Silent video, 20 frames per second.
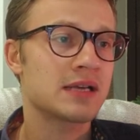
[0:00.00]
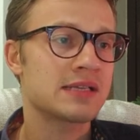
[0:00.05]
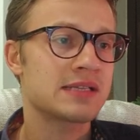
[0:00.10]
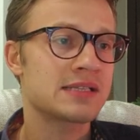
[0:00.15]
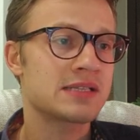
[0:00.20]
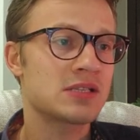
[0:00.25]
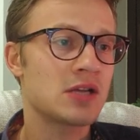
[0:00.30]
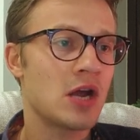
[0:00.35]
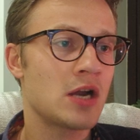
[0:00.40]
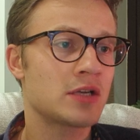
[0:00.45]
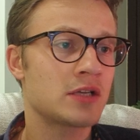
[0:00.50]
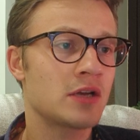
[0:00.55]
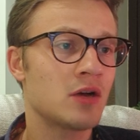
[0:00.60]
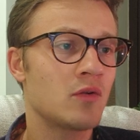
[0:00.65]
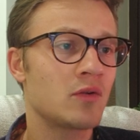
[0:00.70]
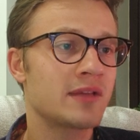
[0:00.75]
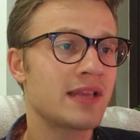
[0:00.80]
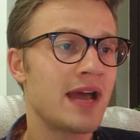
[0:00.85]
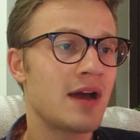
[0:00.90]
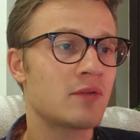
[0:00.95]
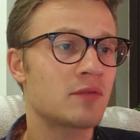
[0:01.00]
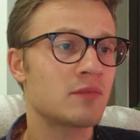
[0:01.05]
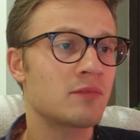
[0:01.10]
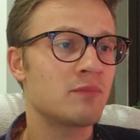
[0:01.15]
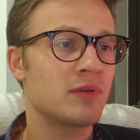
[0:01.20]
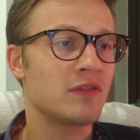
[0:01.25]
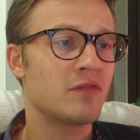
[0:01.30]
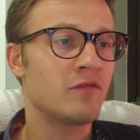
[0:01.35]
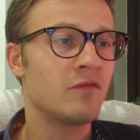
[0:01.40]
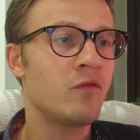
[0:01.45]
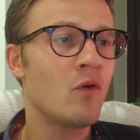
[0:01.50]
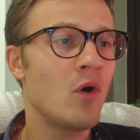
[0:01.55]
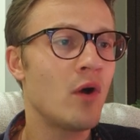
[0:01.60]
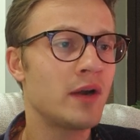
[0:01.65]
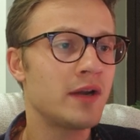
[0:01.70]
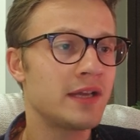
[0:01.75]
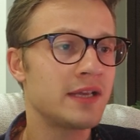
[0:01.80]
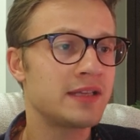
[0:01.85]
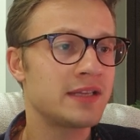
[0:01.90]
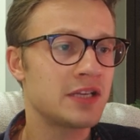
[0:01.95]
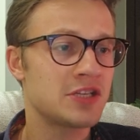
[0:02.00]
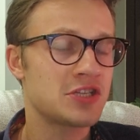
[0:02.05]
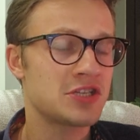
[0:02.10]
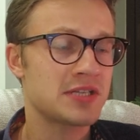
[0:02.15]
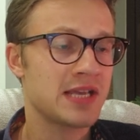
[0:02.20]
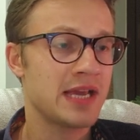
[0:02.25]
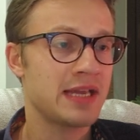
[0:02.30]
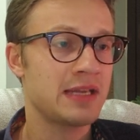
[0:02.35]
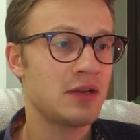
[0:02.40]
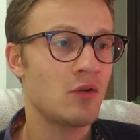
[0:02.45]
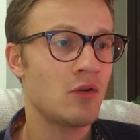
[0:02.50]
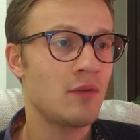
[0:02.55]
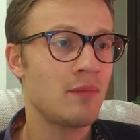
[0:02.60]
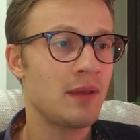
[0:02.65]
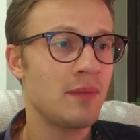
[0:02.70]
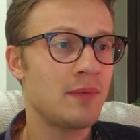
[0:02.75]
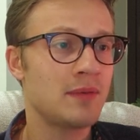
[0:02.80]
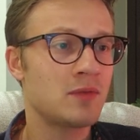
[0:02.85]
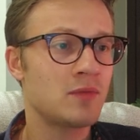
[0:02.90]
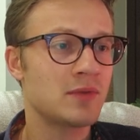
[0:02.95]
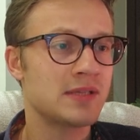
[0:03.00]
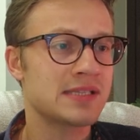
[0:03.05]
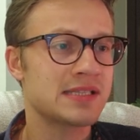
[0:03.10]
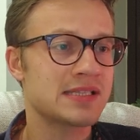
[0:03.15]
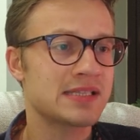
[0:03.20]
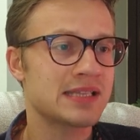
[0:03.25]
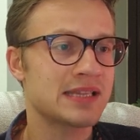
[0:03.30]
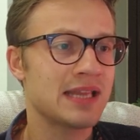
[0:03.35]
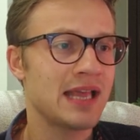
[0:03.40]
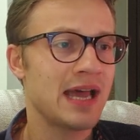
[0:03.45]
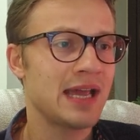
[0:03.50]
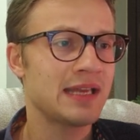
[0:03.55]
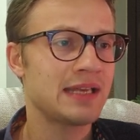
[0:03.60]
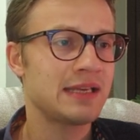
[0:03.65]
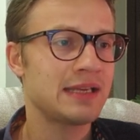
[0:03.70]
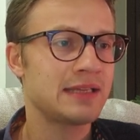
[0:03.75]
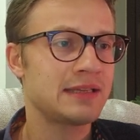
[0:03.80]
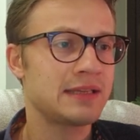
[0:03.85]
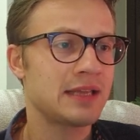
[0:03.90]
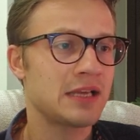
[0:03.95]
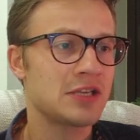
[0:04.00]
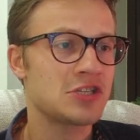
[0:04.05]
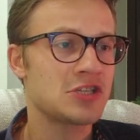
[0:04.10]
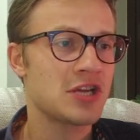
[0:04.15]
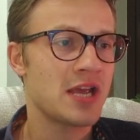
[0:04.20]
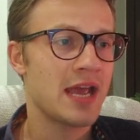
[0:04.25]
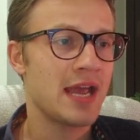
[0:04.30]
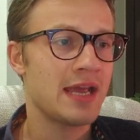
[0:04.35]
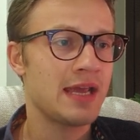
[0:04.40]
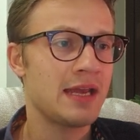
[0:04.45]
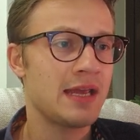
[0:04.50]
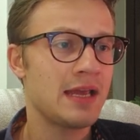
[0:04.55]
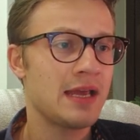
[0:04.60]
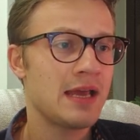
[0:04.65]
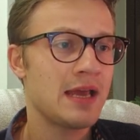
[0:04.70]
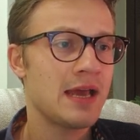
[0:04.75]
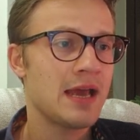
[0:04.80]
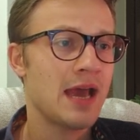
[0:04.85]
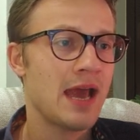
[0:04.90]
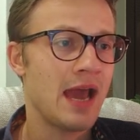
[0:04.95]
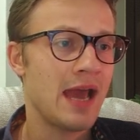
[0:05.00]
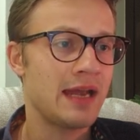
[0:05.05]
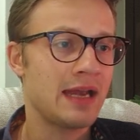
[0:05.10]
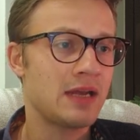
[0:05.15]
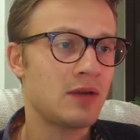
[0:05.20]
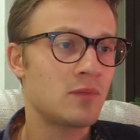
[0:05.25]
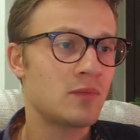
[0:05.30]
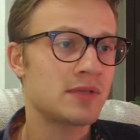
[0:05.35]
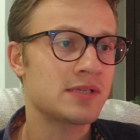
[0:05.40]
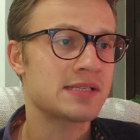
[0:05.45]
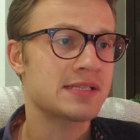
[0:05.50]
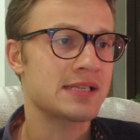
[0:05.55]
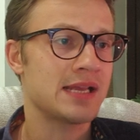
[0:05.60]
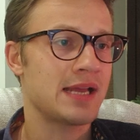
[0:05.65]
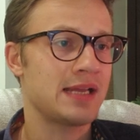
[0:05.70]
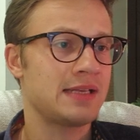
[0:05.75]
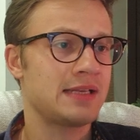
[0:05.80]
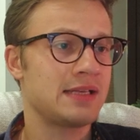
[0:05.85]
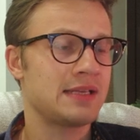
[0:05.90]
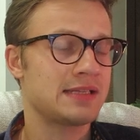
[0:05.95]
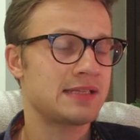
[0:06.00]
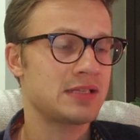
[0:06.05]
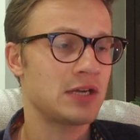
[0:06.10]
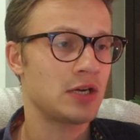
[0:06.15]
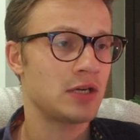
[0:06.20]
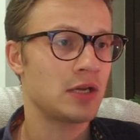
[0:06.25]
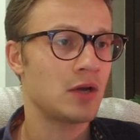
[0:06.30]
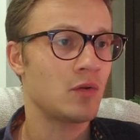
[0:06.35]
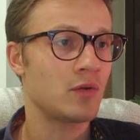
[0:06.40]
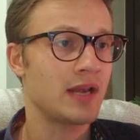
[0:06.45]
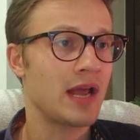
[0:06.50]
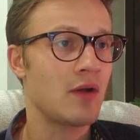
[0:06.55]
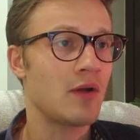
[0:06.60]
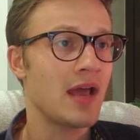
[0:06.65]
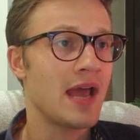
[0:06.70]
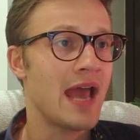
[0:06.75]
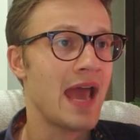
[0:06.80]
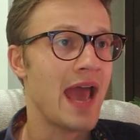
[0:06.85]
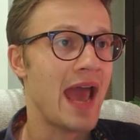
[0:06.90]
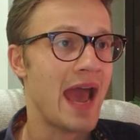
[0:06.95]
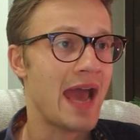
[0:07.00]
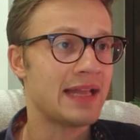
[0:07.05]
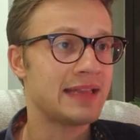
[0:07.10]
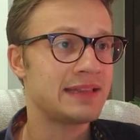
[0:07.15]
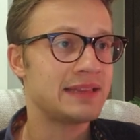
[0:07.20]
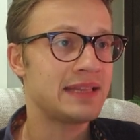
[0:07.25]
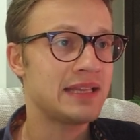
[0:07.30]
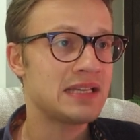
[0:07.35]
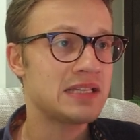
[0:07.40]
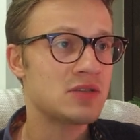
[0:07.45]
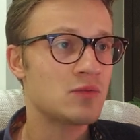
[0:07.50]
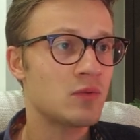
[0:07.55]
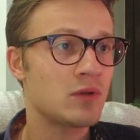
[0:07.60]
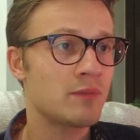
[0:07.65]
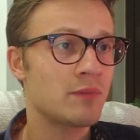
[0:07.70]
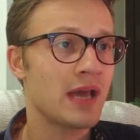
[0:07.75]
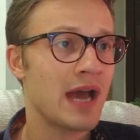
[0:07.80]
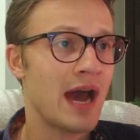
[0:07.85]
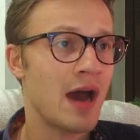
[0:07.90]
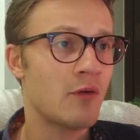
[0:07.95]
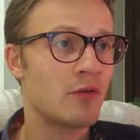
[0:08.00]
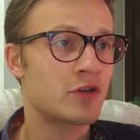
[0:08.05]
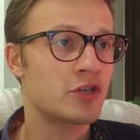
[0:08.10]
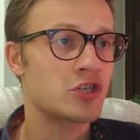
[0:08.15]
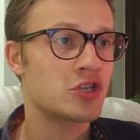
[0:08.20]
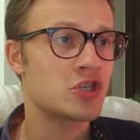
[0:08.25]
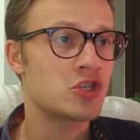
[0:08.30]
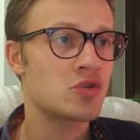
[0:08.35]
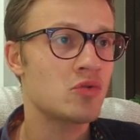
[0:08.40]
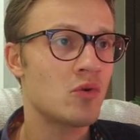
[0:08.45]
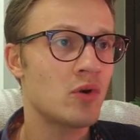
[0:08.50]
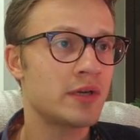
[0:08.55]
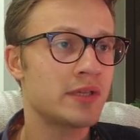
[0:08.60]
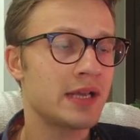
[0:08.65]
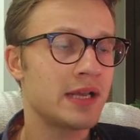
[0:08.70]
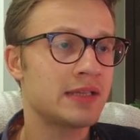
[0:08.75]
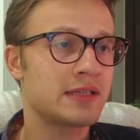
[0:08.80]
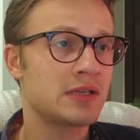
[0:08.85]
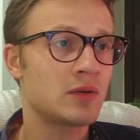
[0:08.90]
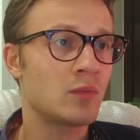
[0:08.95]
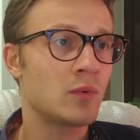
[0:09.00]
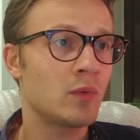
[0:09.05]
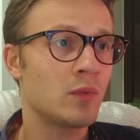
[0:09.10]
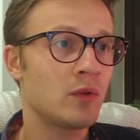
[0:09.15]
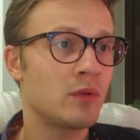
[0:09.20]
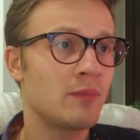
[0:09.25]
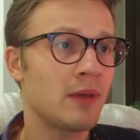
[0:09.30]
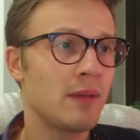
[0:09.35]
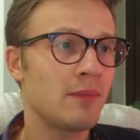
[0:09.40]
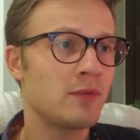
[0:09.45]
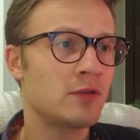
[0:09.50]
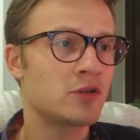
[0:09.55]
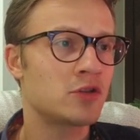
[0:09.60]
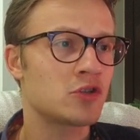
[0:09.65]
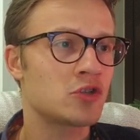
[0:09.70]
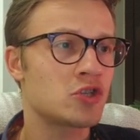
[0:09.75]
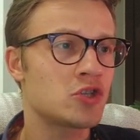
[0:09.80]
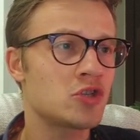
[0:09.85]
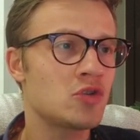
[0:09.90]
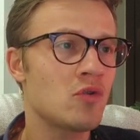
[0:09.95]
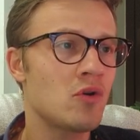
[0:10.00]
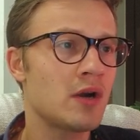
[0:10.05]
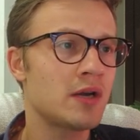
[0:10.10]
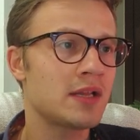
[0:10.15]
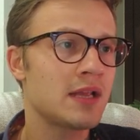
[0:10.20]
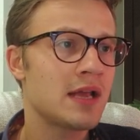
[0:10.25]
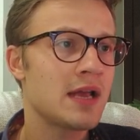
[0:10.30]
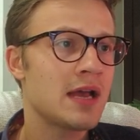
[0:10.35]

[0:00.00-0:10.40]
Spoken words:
start going down before it touches 80, or maybe it will slightly touch 80 and then will start going down. And this will be our short until we will be able to short